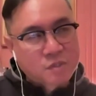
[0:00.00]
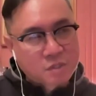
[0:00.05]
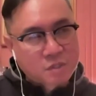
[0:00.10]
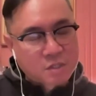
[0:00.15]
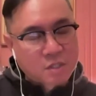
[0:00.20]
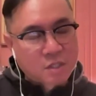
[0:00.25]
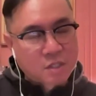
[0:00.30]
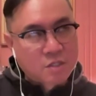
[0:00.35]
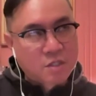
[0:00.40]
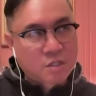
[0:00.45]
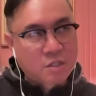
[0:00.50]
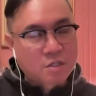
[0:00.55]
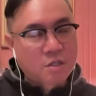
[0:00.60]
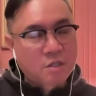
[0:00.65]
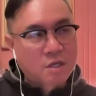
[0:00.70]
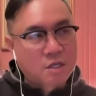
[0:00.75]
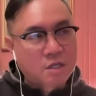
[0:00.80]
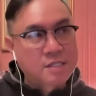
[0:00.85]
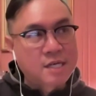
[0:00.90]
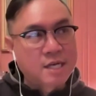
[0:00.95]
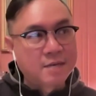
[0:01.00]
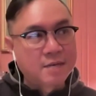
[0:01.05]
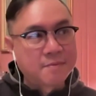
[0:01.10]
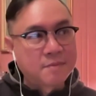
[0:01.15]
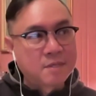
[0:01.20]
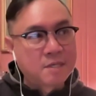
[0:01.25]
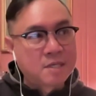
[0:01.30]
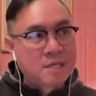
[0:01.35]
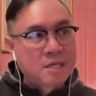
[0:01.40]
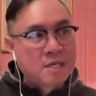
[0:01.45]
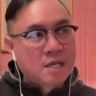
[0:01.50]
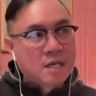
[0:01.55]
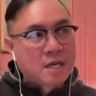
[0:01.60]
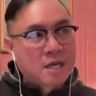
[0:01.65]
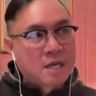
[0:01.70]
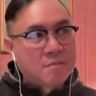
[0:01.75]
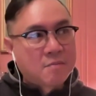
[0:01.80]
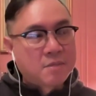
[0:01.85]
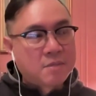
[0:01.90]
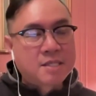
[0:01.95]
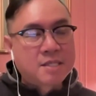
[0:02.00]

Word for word: it, it, took a long time um,